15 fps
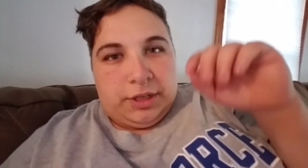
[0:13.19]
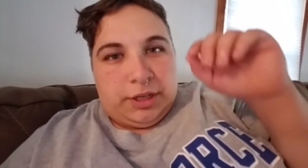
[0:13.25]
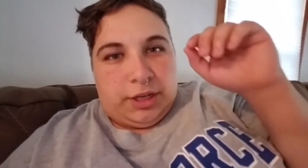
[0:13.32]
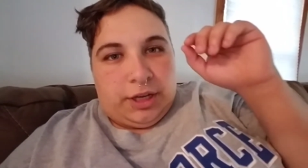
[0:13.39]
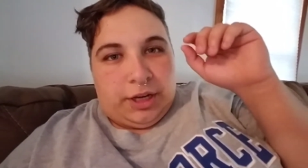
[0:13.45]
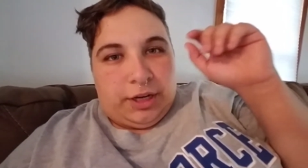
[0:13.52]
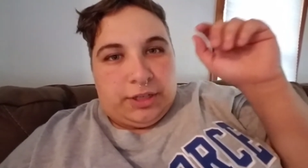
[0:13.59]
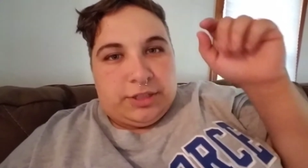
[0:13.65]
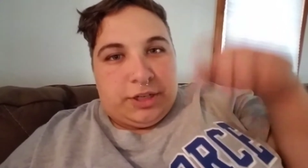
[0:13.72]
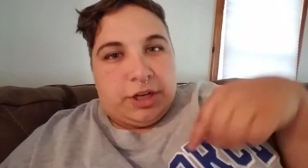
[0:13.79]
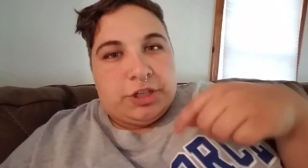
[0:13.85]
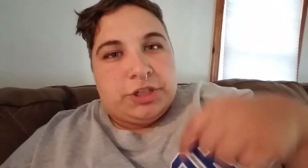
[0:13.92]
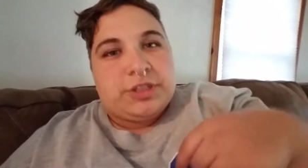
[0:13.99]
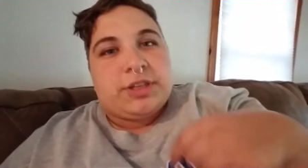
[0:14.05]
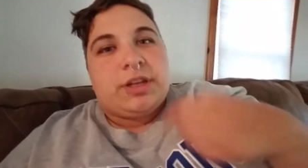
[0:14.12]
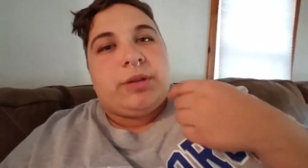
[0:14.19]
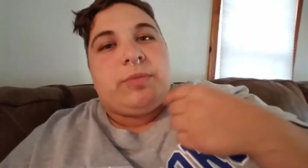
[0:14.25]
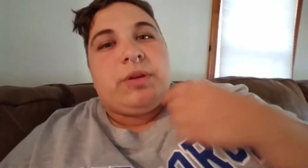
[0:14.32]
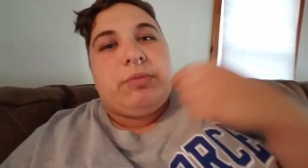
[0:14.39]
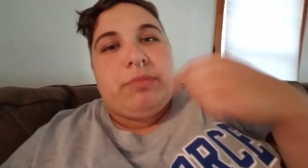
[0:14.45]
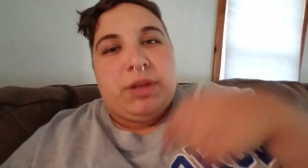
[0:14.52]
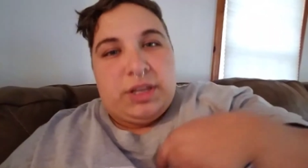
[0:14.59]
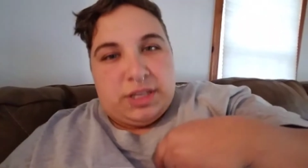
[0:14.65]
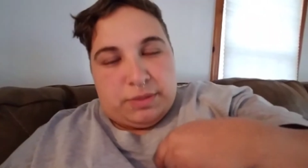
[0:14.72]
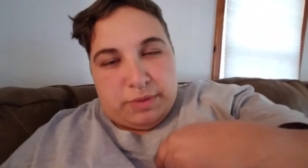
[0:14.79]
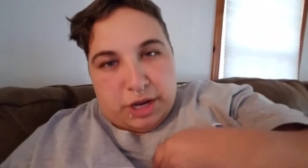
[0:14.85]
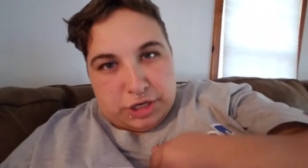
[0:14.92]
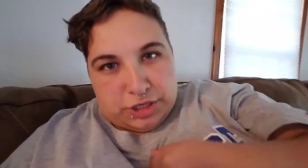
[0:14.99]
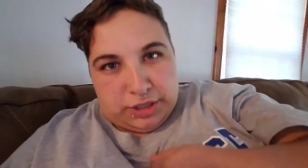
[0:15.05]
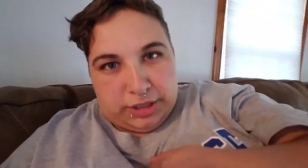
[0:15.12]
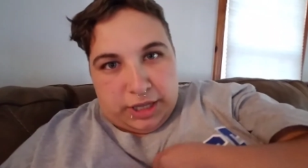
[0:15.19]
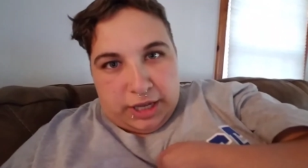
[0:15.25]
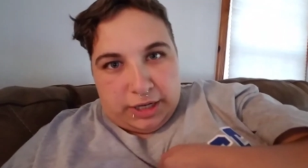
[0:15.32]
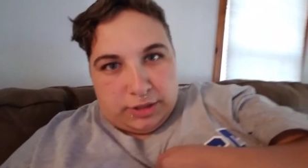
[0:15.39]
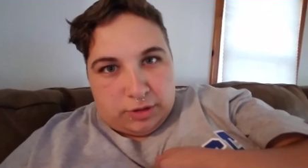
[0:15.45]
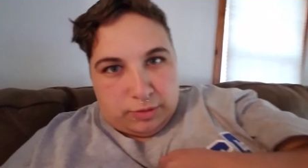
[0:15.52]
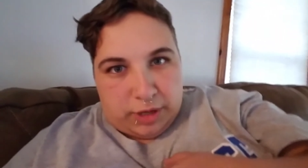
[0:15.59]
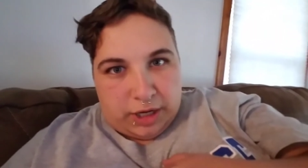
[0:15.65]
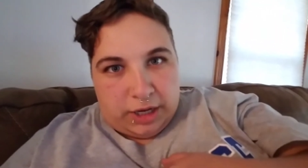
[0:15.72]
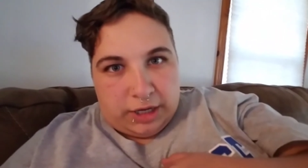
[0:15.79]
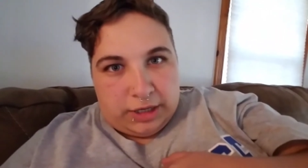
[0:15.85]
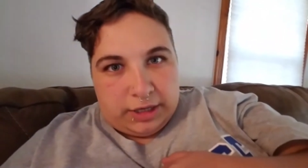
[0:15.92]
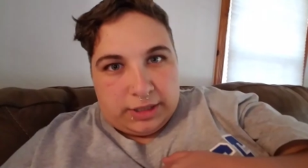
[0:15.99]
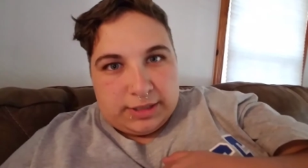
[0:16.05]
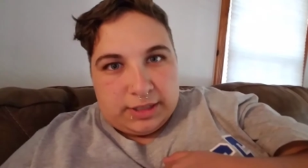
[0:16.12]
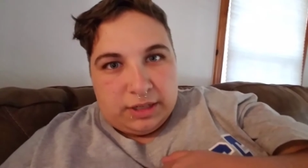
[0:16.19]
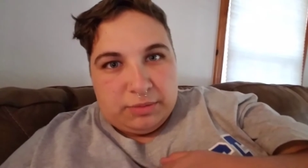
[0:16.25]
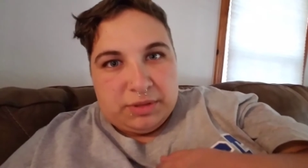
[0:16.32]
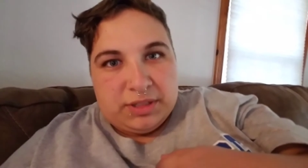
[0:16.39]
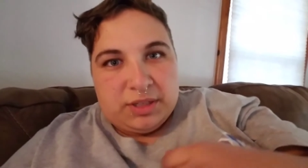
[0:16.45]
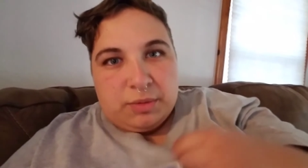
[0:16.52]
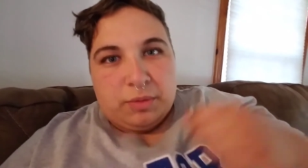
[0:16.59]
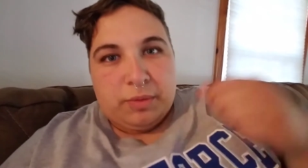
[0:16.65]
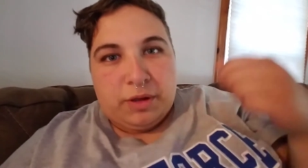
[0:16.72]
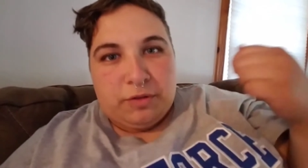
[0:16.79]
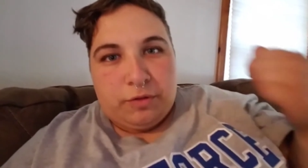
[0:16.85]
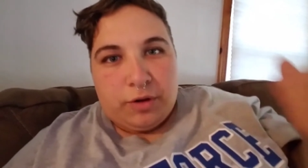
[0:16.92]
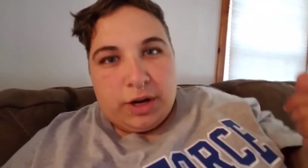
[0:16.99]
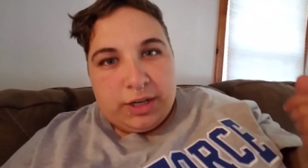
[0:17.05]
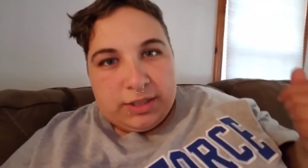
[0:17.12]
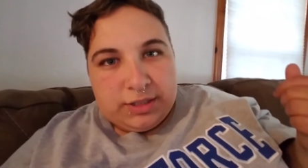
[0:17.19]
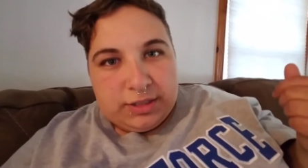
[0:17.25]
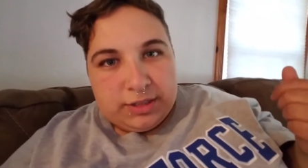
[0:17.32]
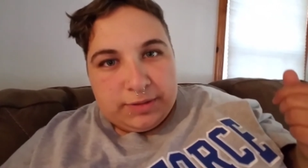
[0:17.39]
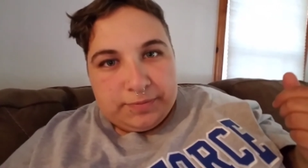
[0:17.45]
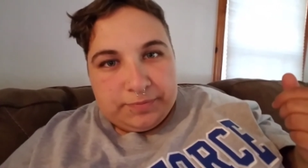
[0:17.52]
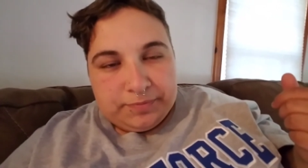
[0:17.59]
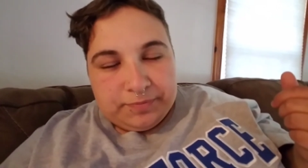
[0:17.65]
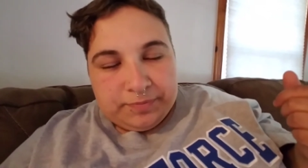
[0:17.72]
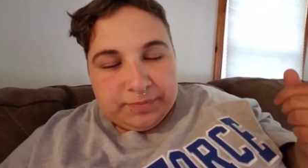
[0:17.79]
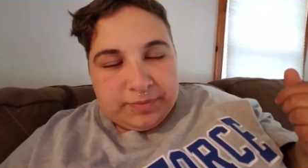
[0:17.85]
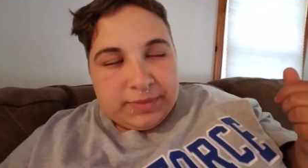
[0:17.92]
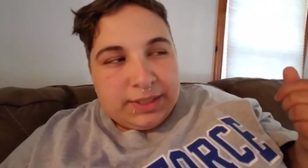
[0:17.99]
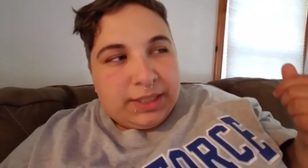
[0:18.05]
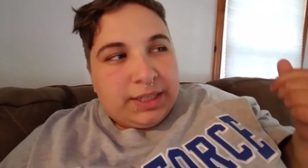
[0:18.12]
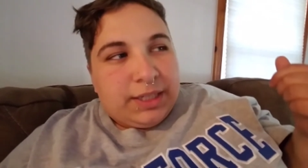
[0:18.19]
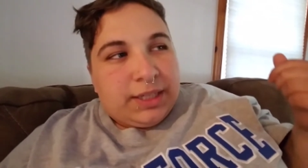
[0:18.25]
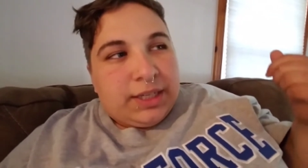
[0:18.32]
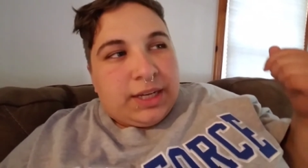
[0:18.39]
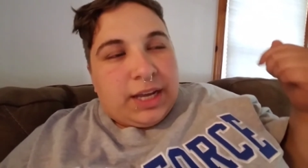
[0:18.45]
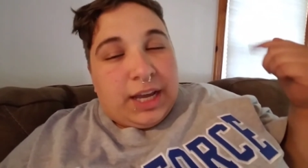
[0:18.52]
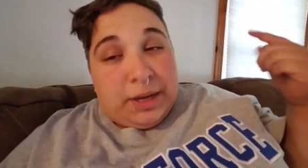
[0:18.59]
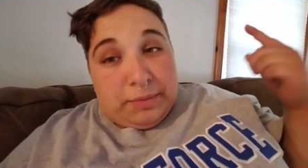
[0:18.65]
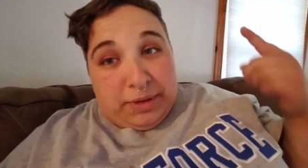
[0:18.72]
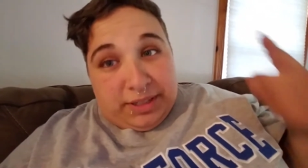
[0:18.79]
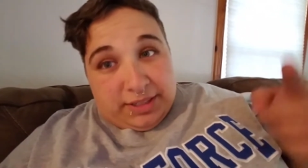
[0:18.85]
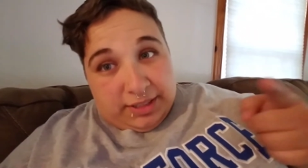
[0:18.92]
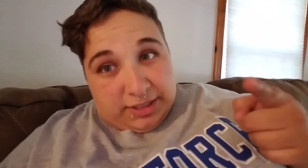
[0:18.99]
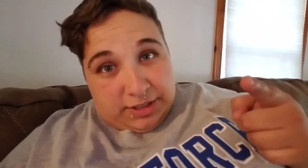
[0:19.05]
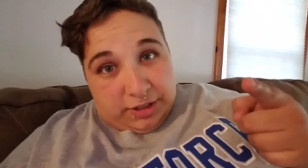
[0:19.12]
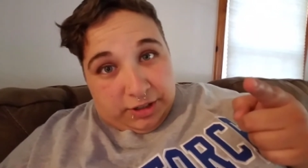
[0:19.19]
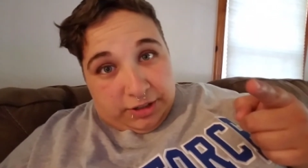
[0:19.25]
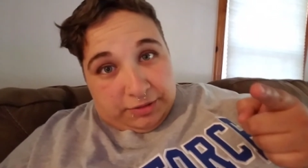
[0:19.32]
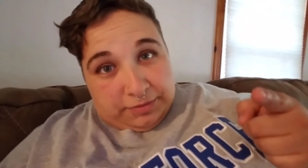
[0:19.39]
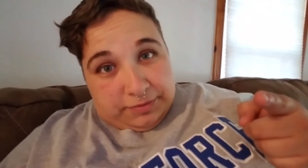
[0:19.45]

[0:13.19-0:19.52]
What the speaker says: And it's not just going to be me smashing the eggs on my head. It's going to be some of my friends and my sister.